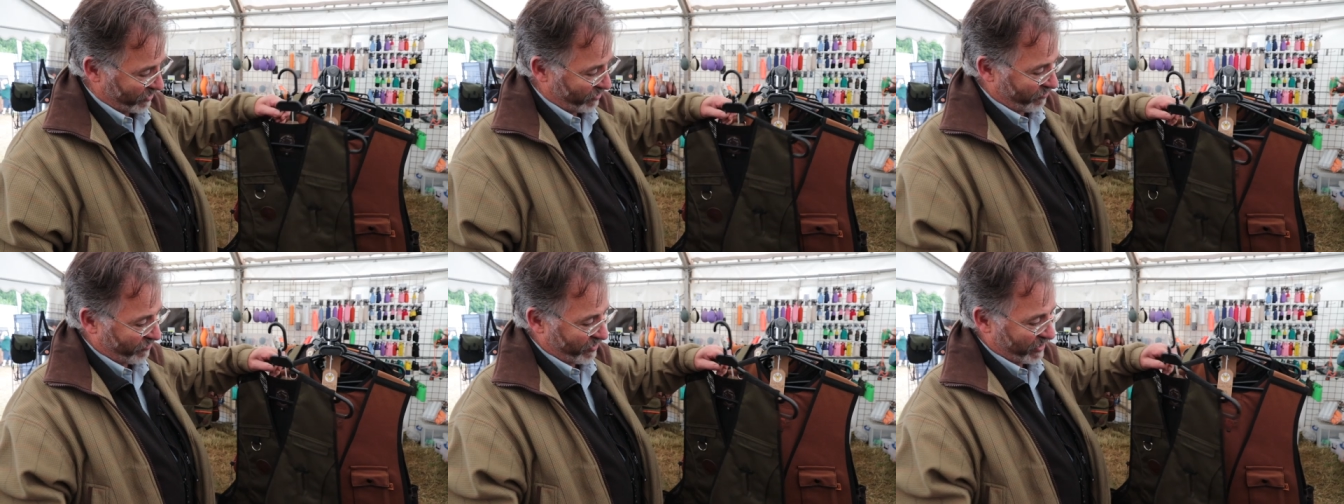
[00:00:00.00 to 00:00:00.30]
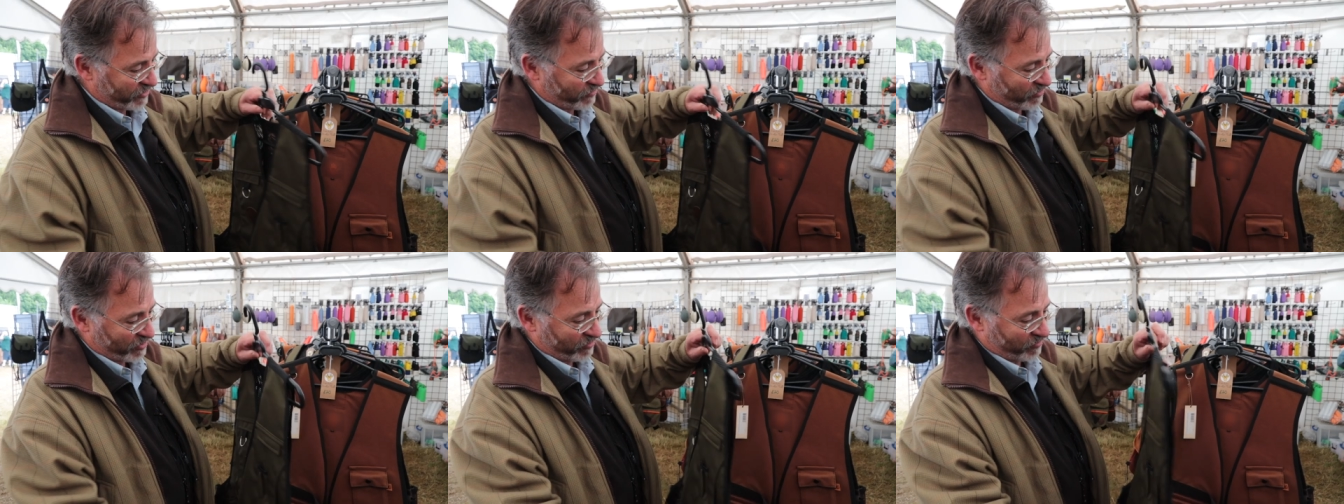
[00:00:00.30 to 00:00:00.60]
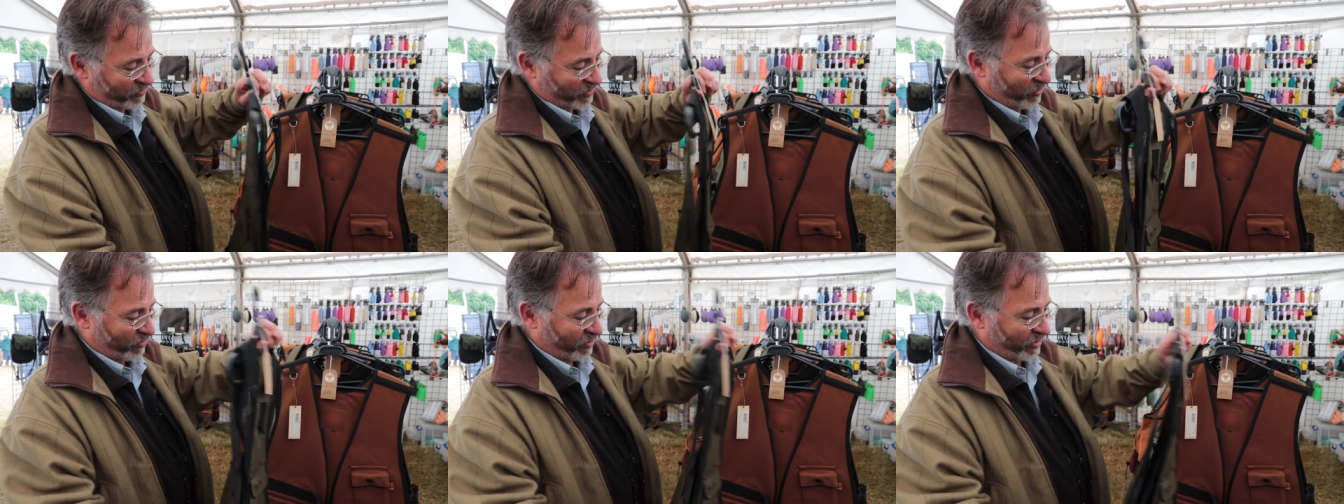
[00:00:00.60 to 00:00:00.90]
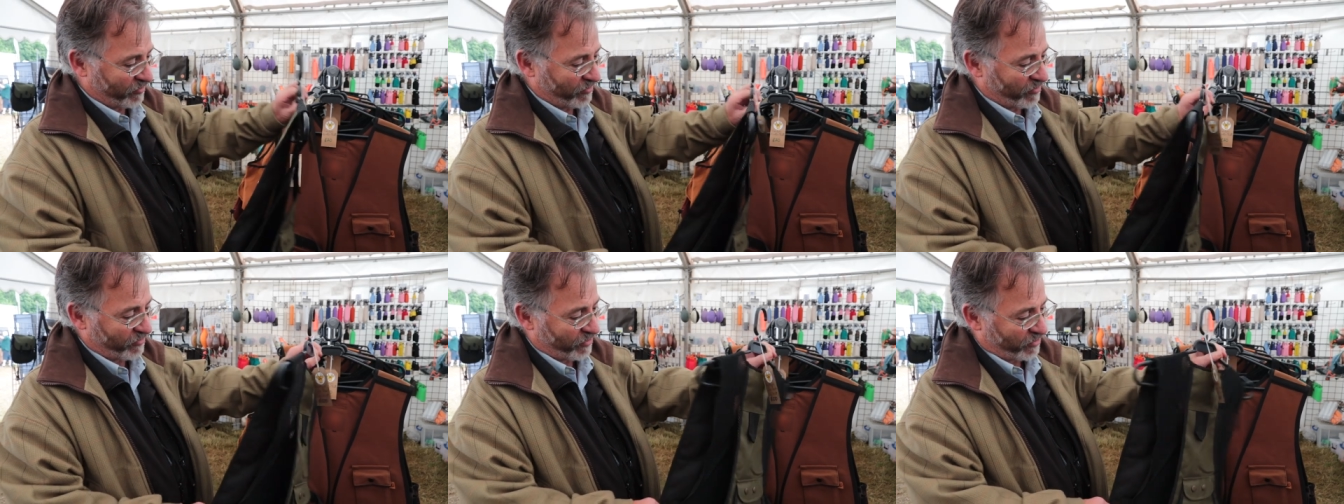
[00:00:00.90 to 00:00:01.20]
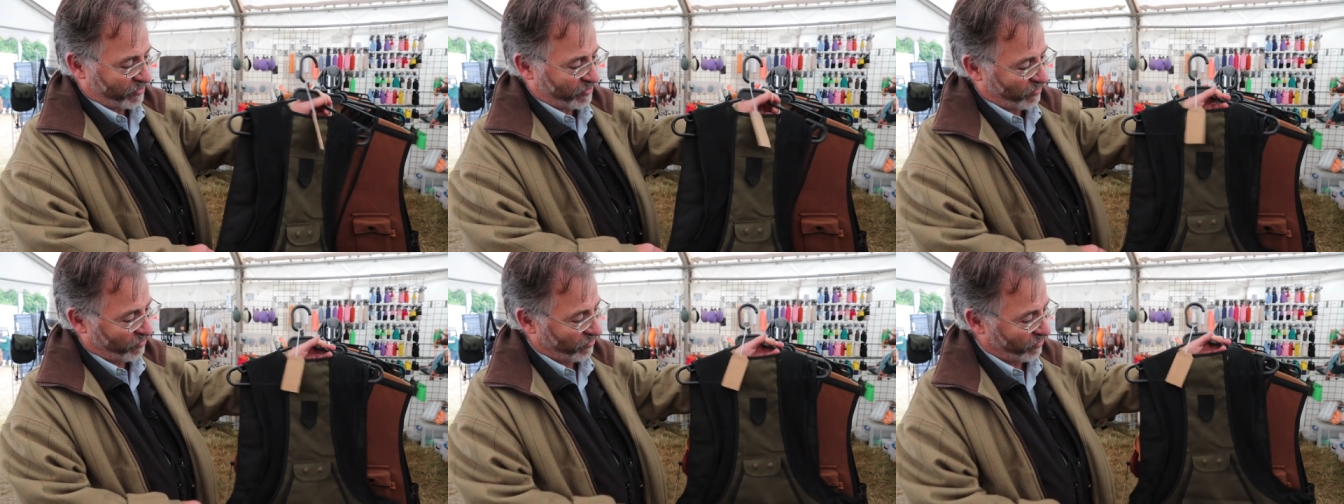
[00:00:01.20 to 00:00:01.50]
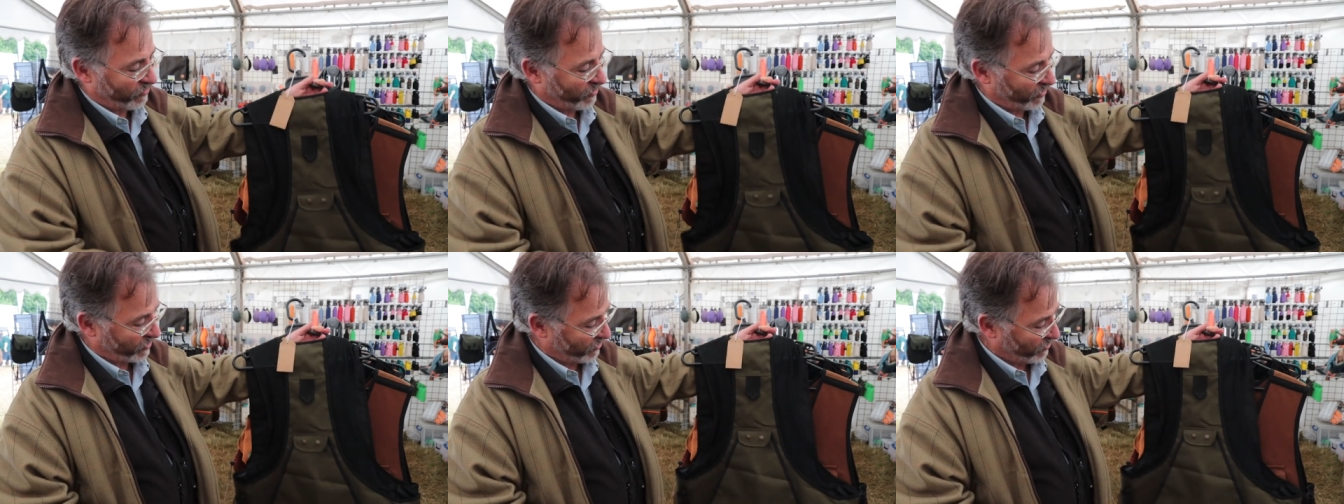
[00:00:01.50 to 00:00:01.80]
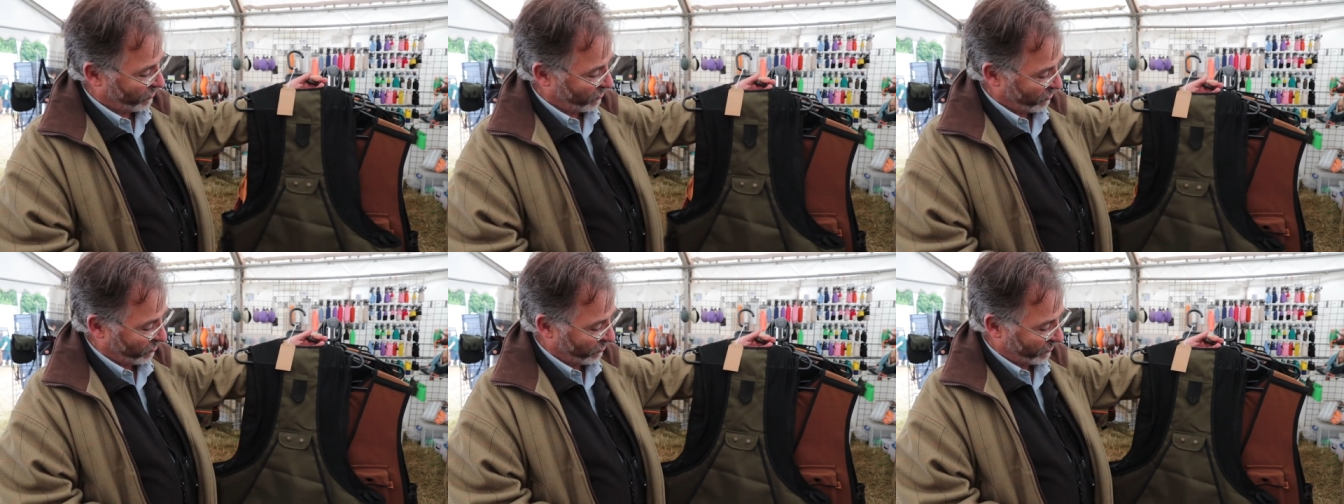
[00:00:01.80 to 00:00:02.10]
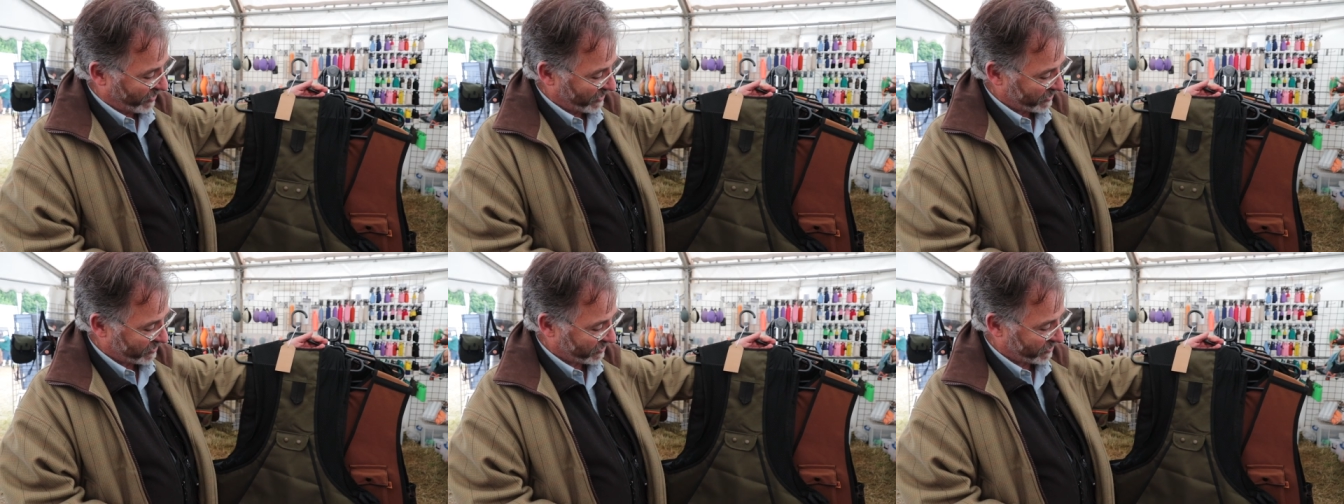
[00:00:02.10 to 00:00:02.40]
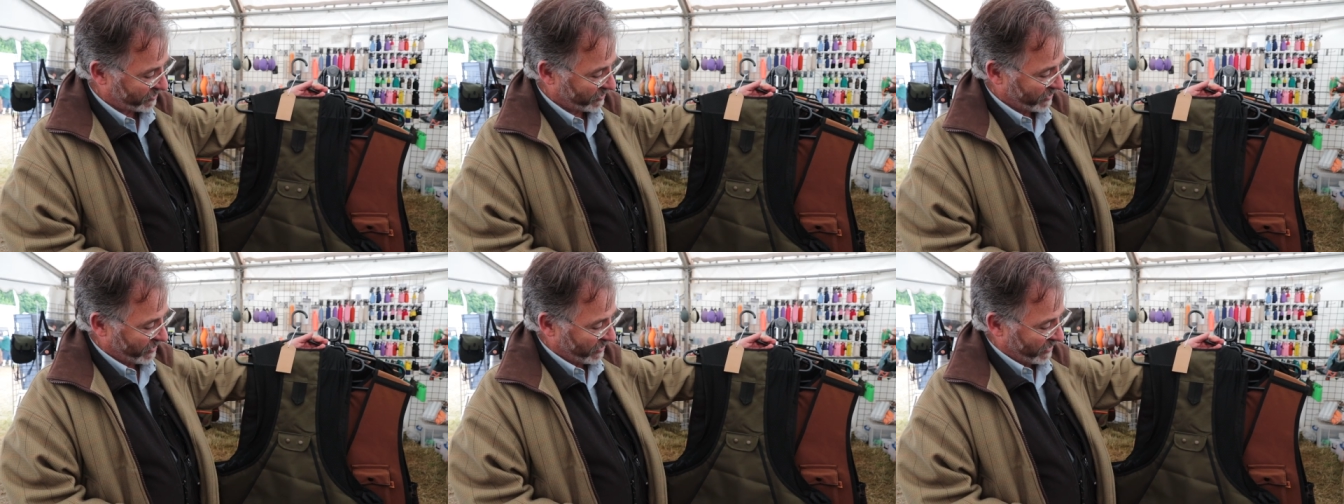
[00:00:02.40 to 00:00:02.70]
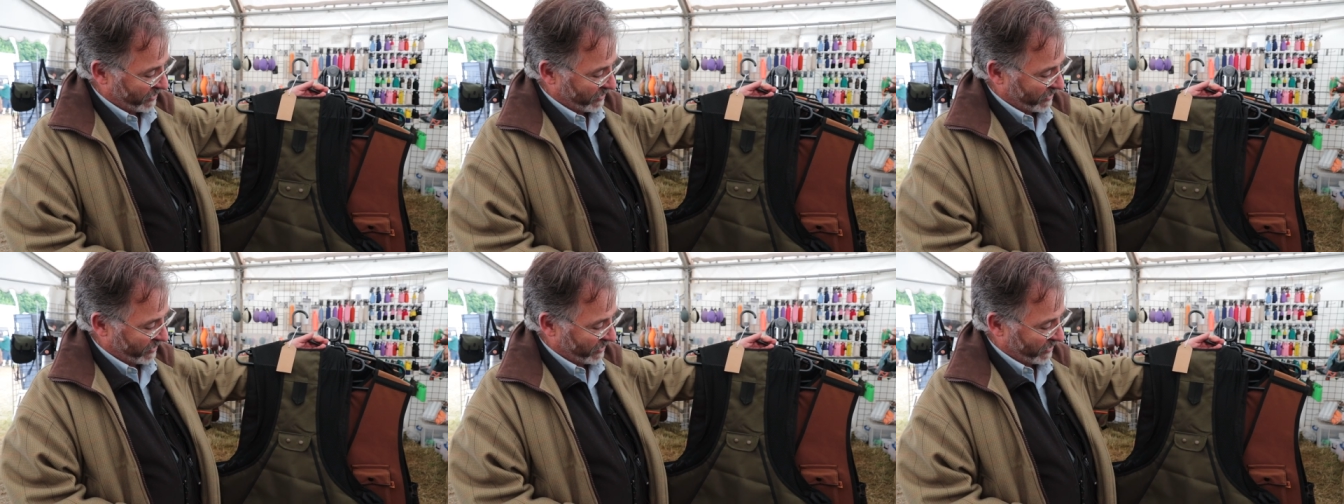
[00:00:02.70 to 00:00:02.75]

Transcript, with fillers: new vest, which we're calling the cool, the cool vest.